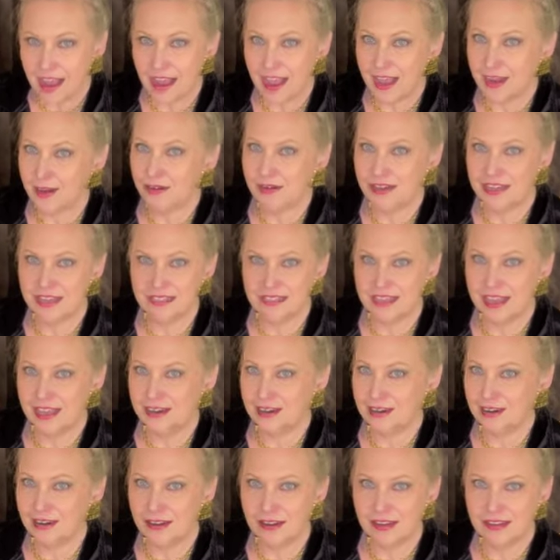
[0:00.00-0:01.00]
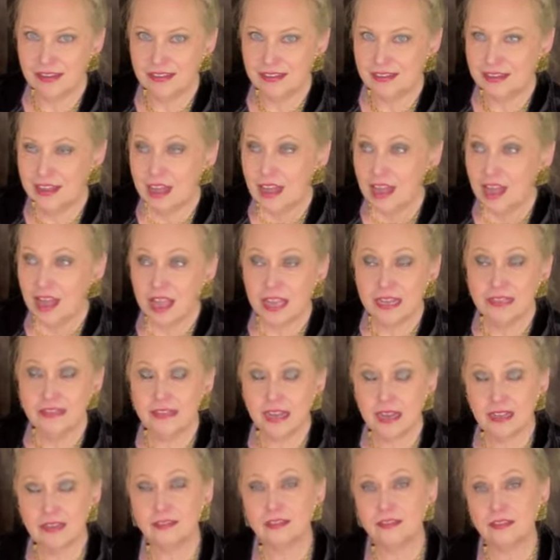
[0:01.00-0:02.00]
don't get that at all. It
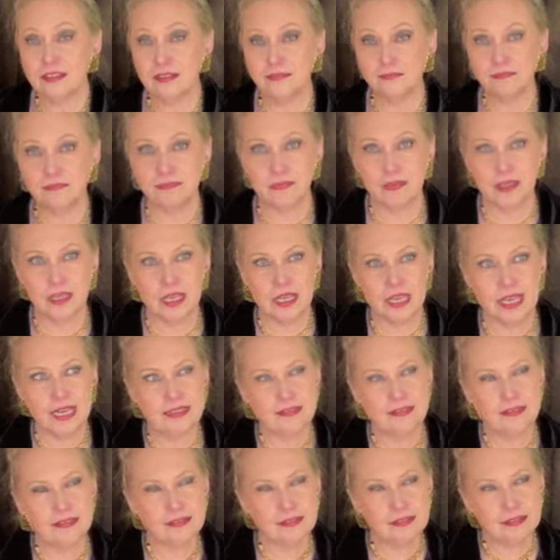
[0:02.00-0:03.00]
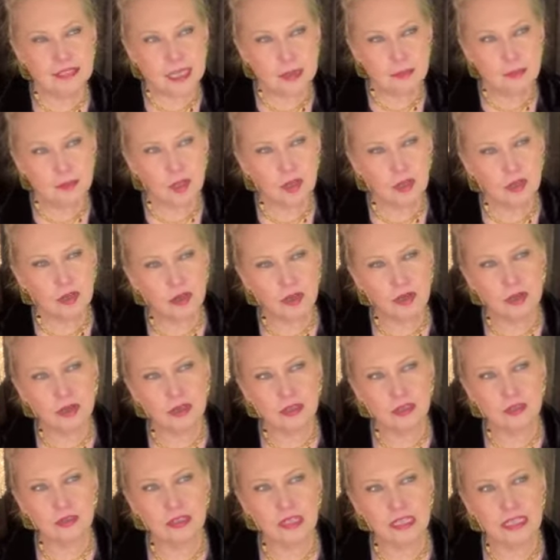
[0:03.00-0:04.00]
does. It's a
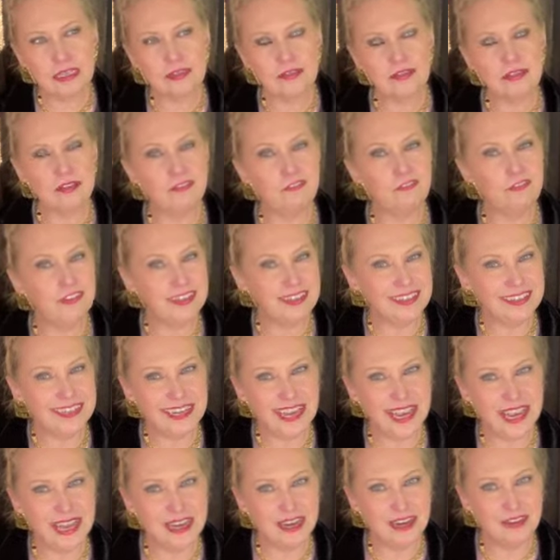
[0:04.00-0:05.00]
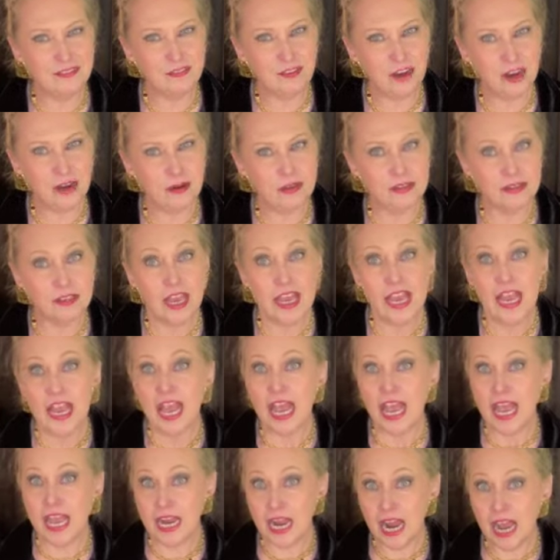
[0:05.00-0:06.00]
similarly sophisticated fragrance,
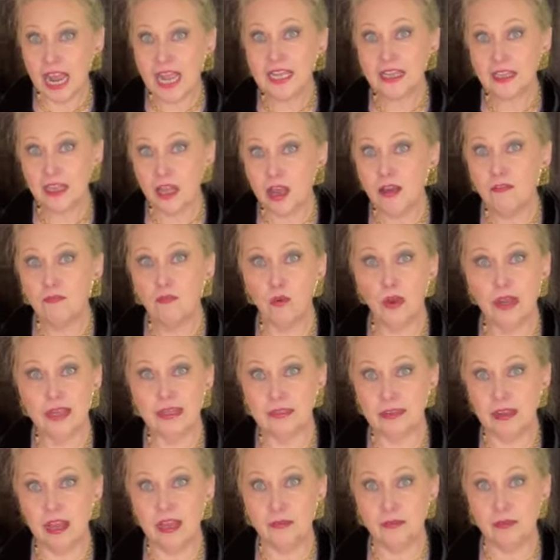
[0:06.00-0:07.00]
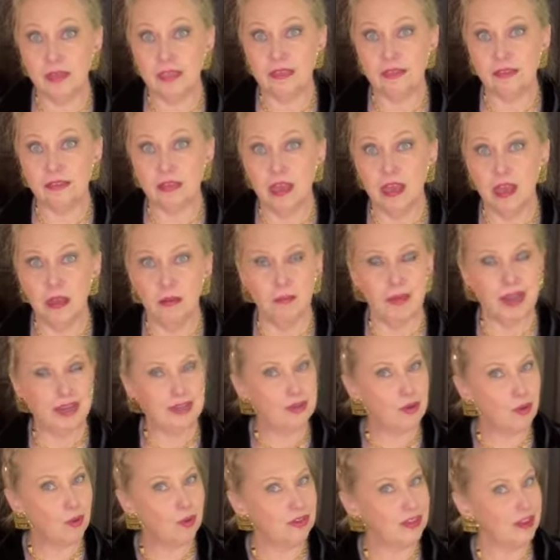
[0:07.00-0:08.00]
and I love White Diamonds. I
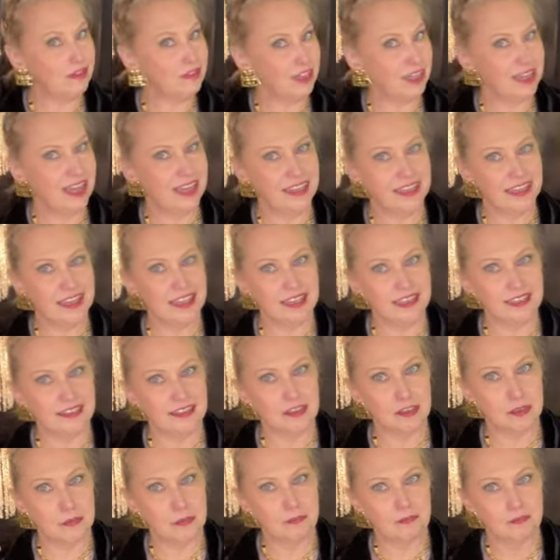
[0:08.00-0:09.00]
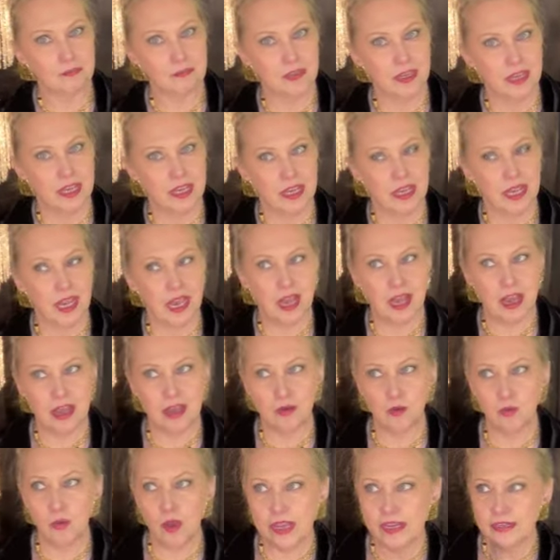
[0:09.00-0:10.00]
don't love it like this.
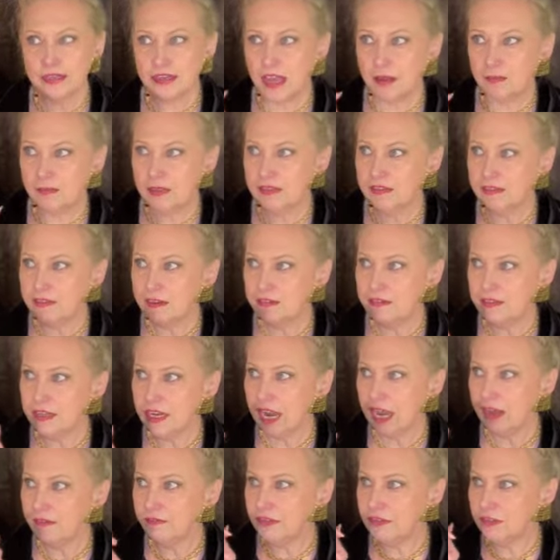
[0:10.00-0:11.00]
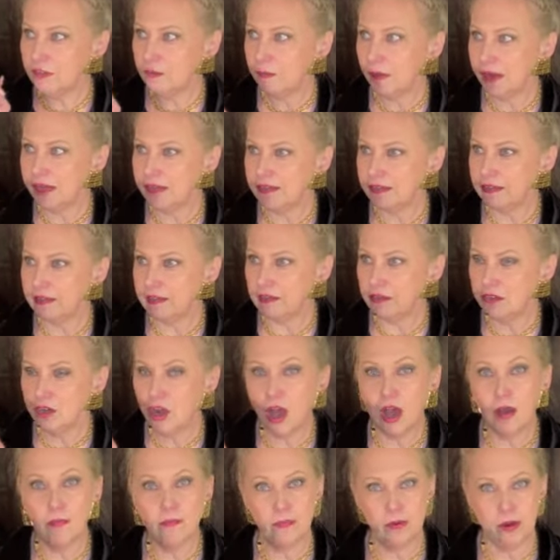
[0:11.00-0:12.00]
White Diamonds doesn't have the spicy
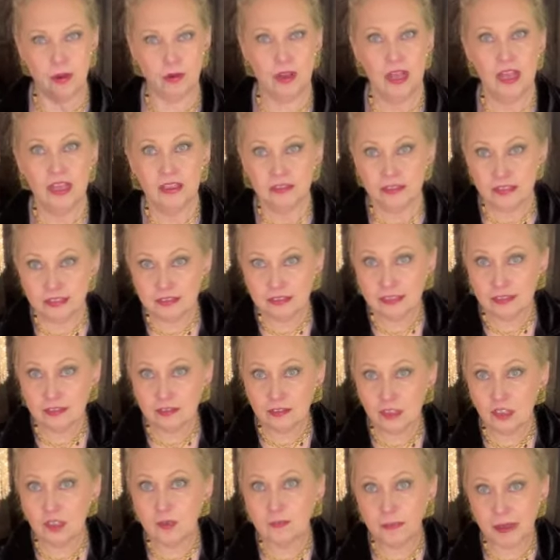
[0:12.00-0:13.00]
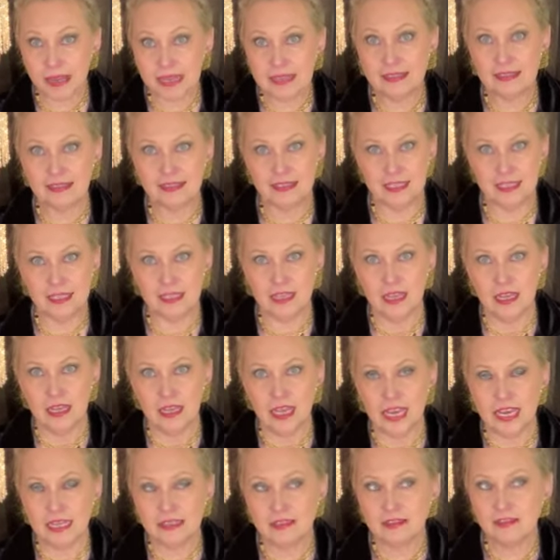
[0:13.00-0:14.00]
top note. This is
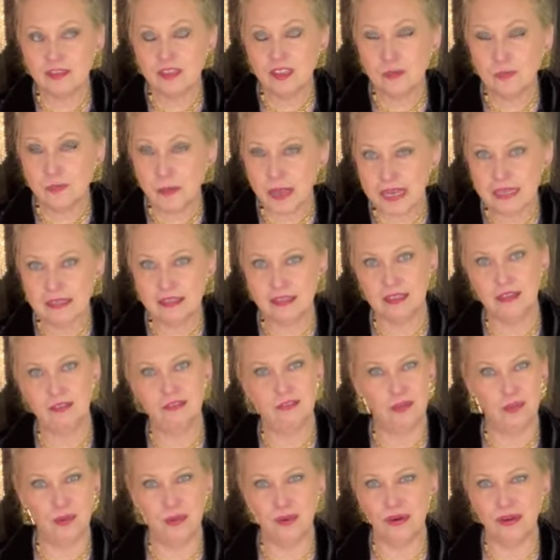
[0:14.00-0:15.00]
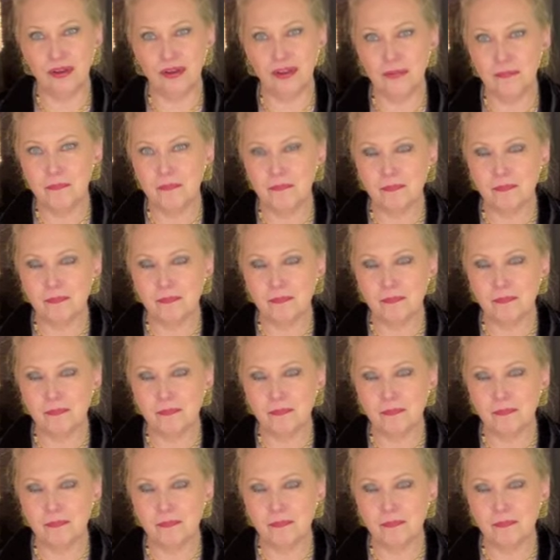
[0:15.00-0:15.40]
it's a spicy floral.